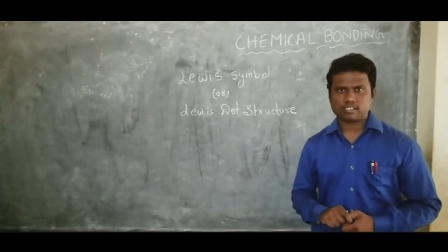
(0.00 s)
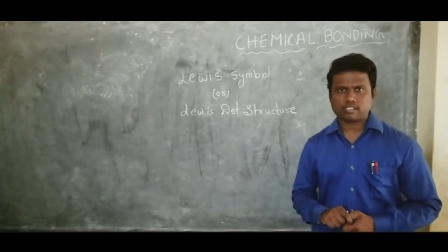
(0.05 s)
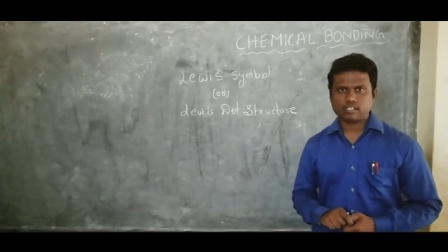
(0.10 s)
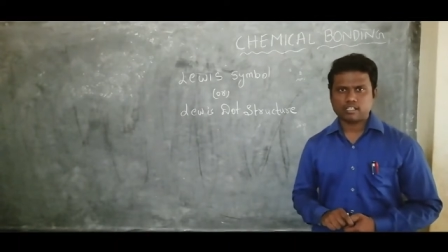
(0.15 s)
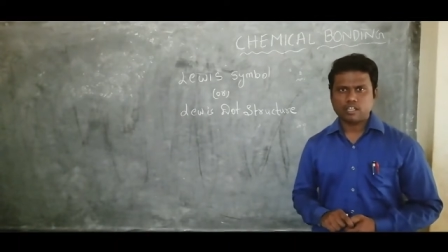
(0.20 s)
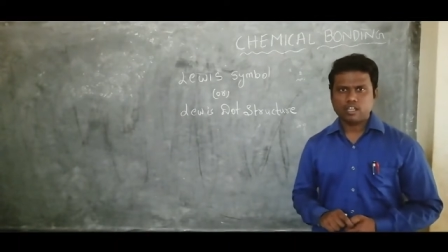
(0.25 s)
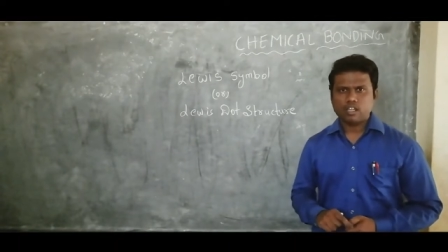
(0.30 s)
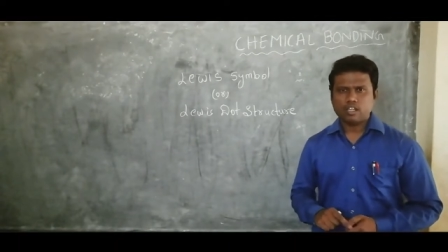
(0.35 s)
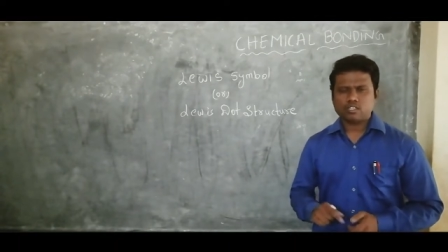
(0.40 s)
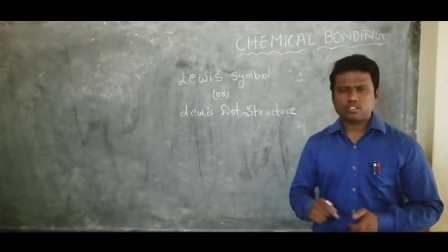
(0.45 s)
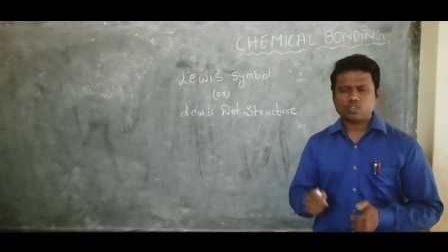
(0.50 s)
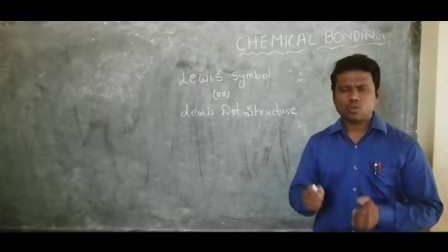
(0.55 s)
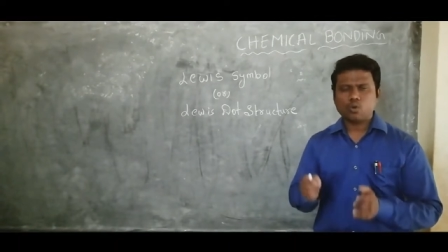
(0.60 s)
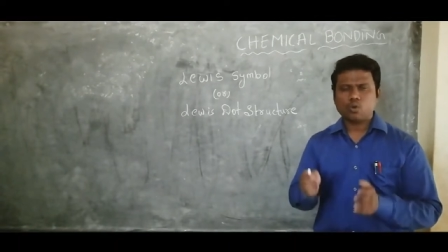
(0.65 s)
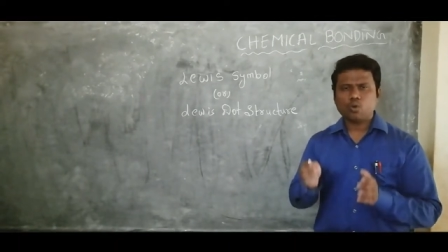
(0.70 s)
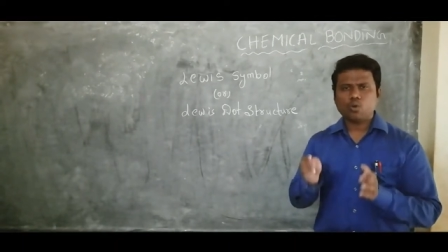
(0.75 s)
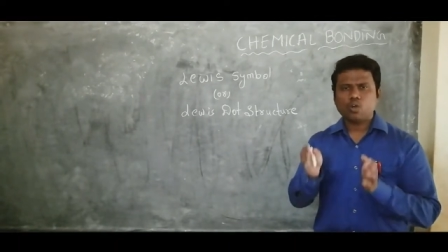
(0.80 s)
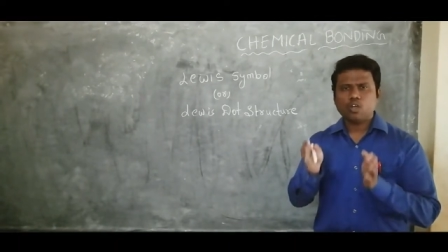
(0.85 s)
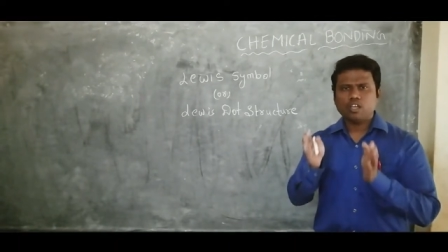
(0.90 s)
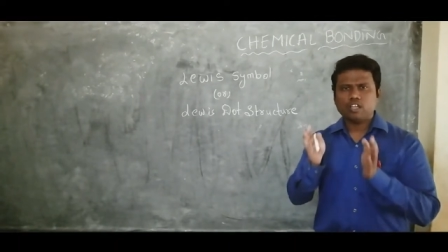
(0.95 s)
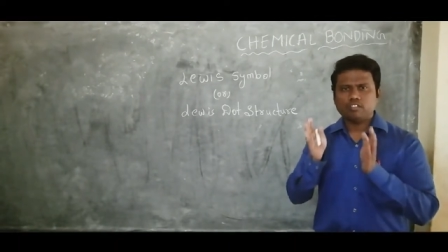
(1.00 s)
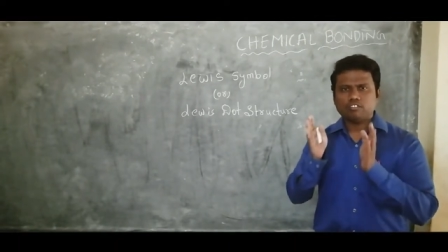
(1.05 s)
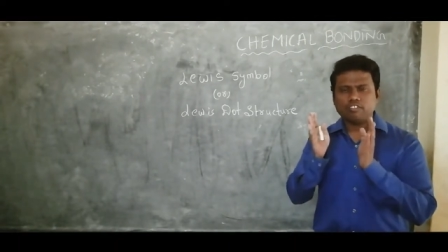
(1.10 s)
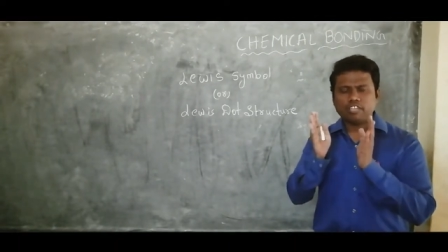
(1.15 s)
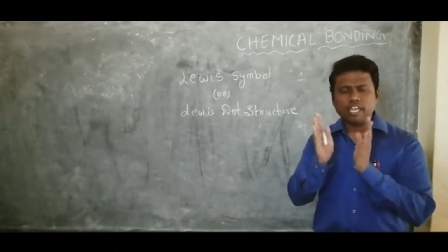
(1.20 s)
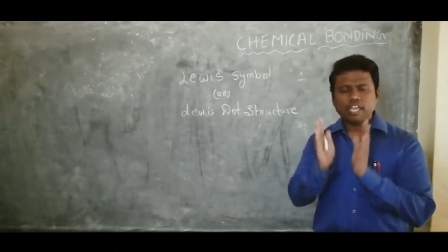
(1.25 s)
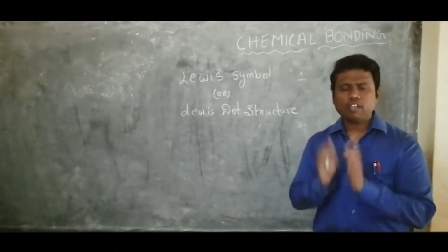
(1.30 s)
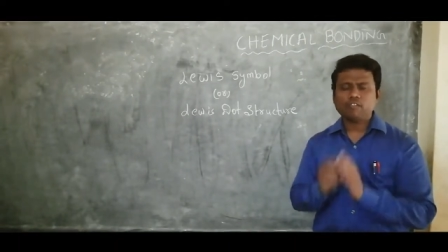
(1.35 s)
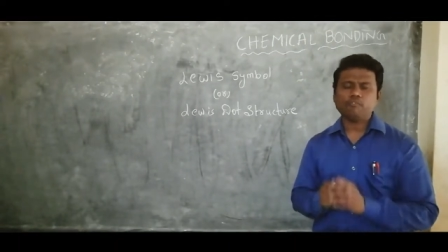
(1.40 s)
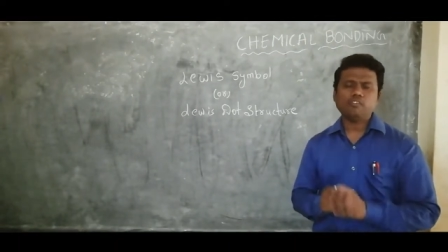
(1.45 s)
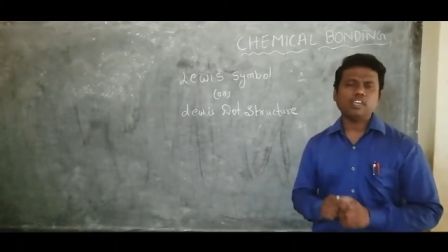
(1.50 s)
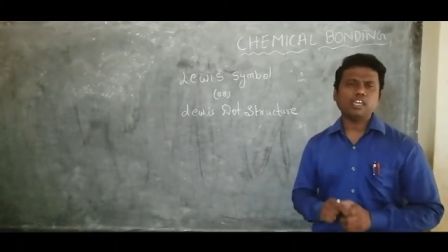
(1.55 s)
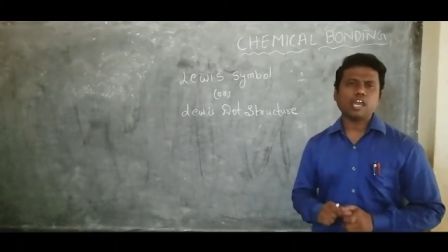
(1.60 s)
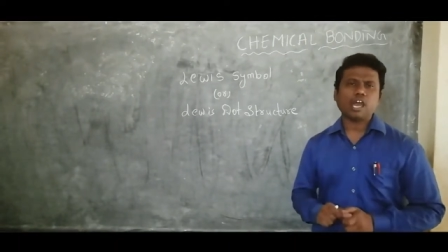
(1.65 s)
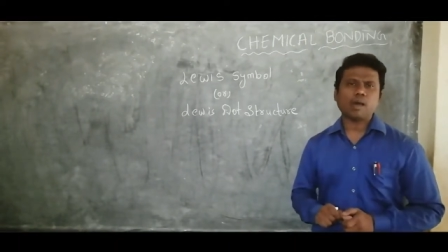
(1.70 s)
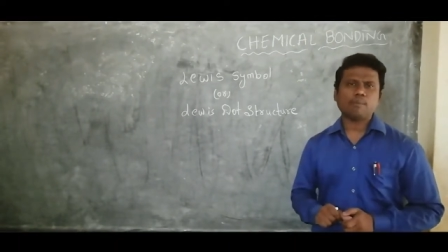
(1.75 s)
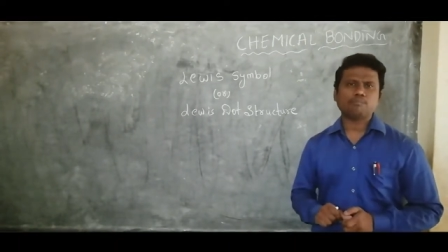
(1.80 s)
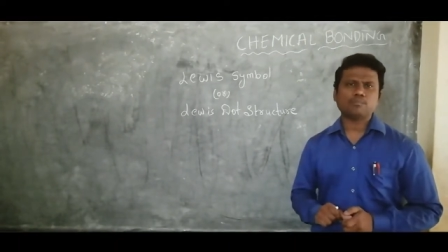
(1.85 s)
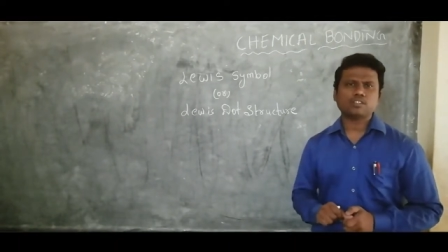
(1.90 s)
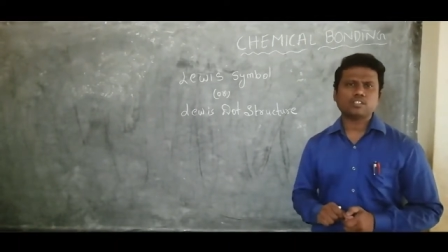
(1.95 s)
So there we
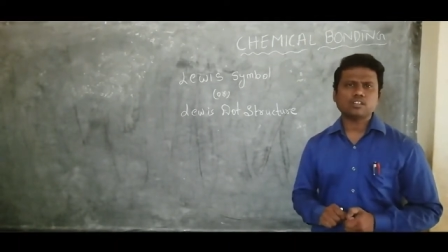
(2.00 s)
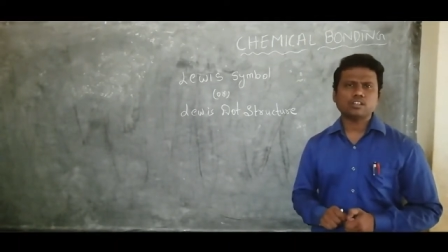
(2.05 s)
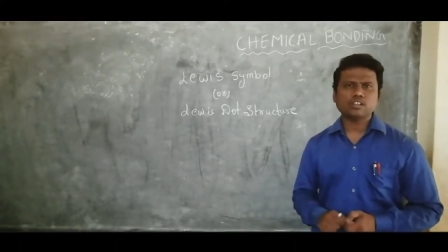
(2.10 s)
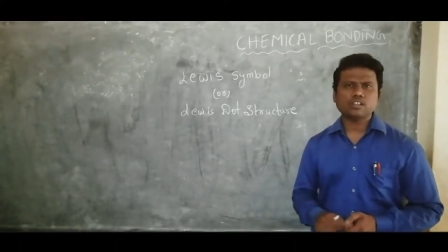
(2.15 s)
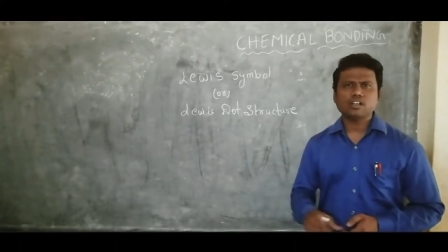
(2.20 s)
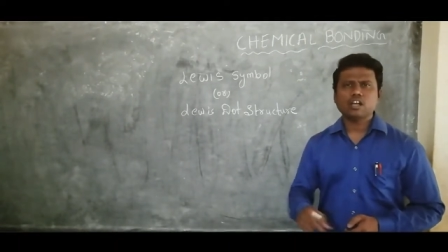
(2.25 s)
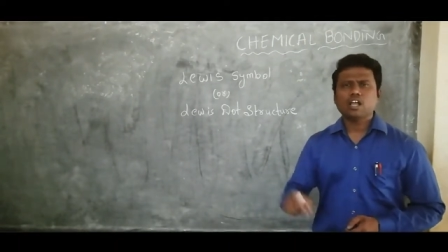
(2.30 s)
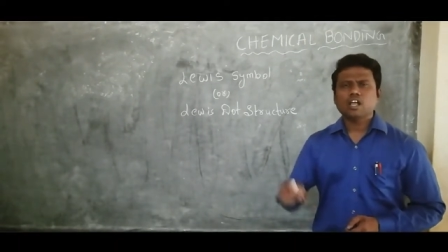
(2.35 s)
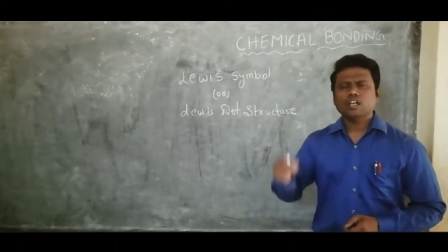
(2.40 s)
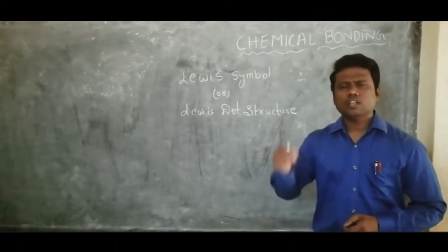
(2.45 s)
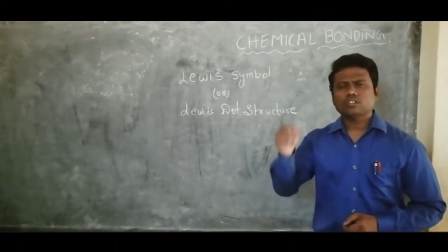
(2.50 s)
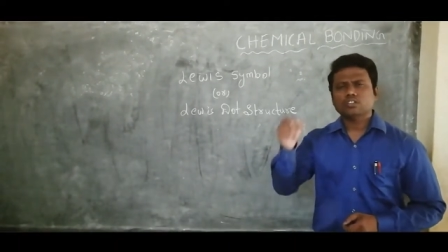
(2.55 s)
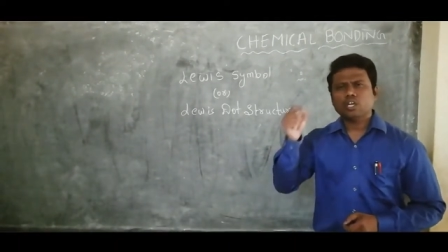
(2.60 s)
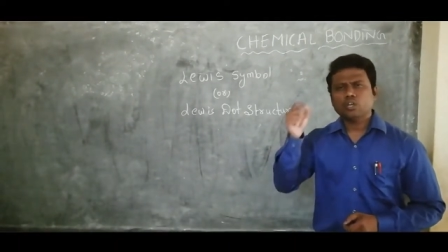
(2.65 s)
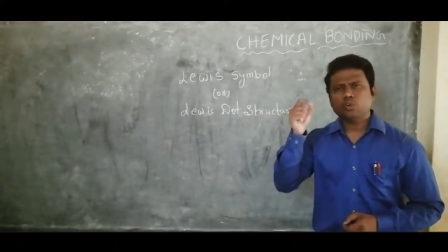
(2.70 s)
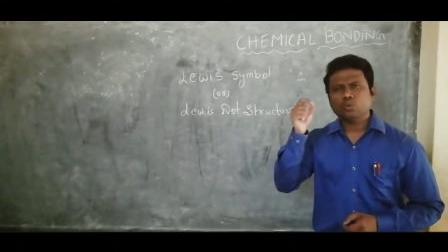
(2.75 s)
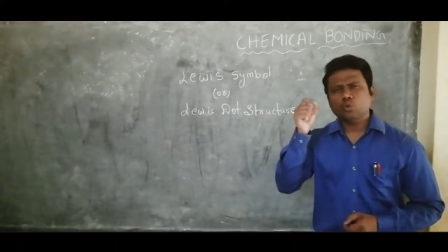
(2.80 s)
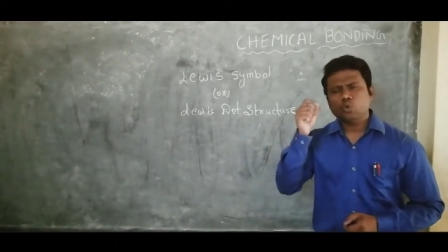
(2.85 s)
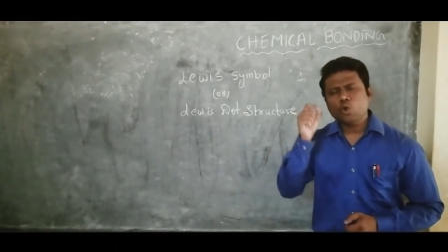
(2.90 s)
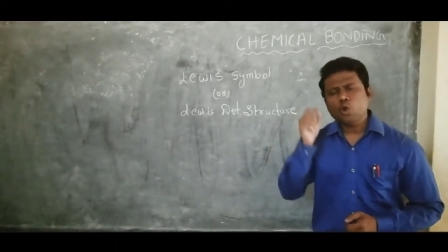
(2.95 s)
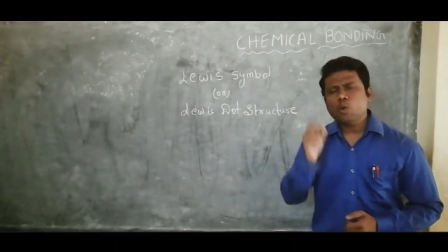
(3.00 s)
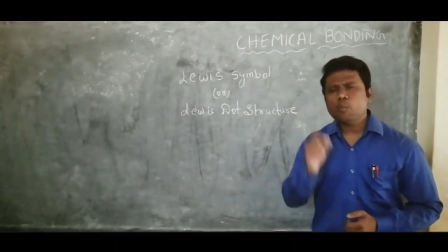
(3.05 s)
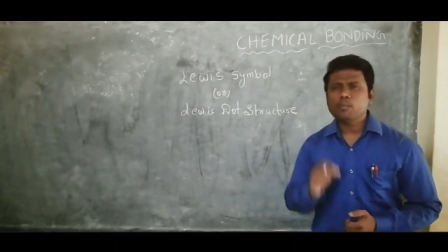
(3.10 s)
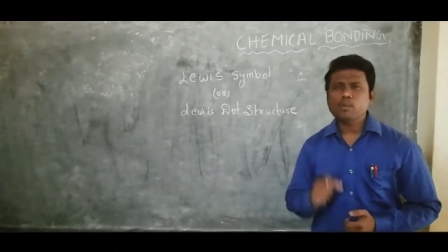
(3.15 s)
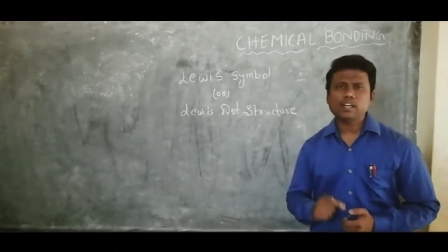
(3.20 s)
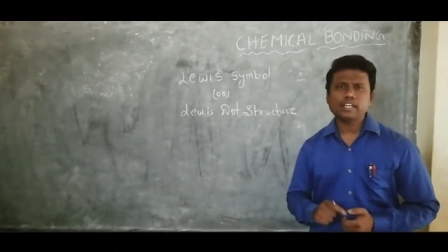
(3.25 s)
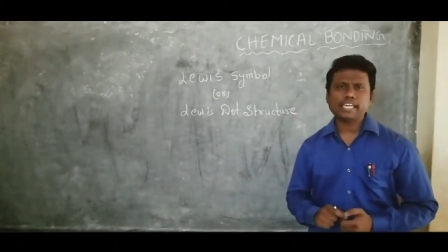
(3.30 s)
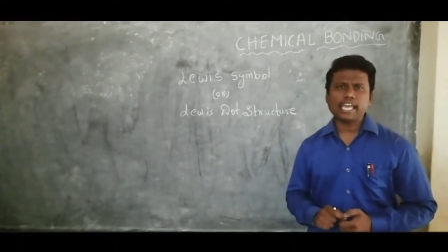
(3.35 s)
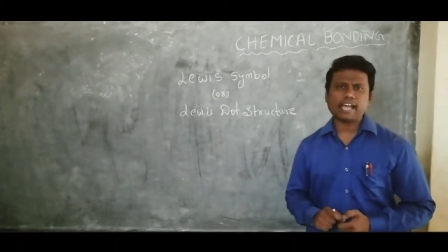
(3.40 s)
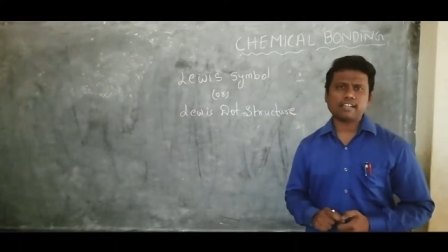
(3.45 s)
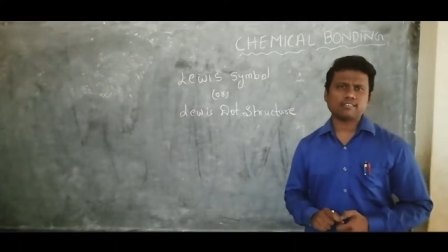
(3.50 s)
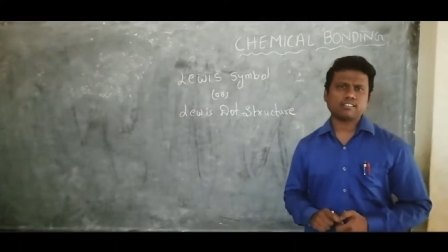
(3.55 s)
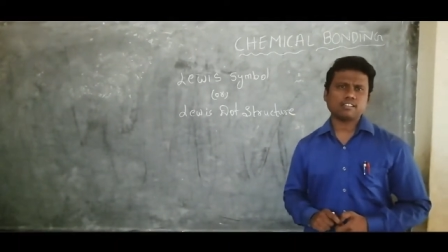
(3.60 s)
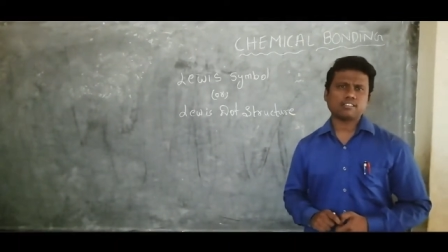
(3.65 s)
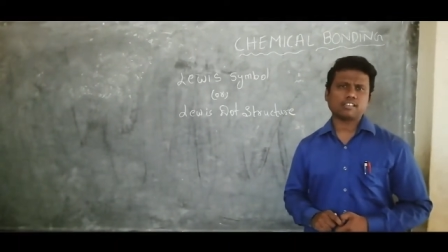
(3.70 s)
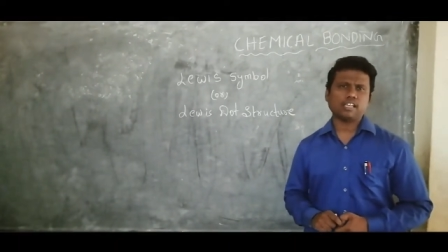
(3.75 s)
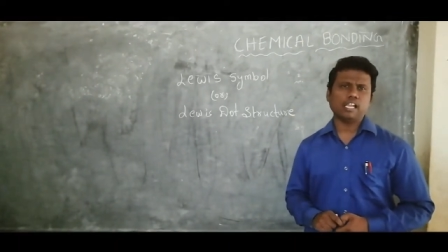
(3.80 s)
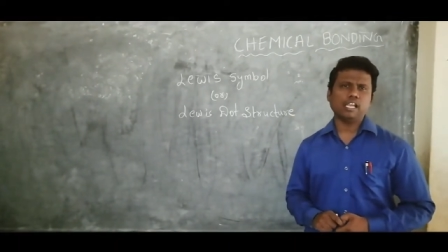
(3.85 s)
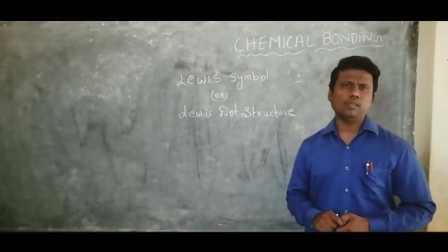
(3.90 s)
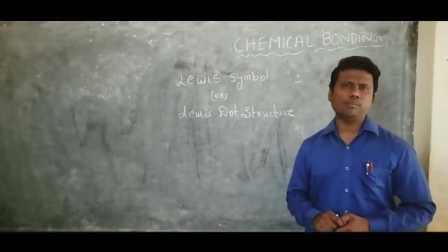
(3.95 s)
observe the noble gases
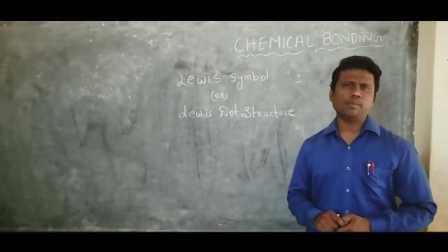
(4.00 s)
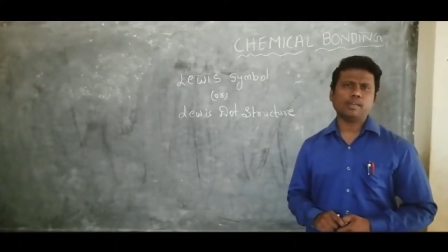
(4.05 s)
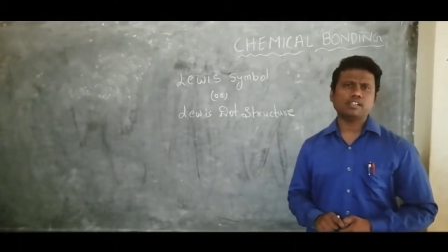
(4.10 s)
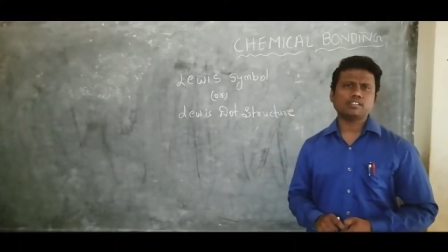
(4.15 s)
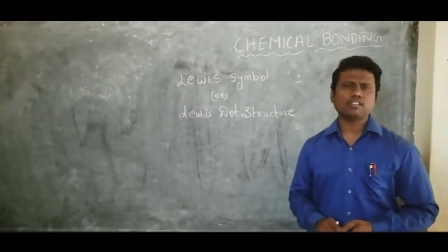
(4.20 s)
elements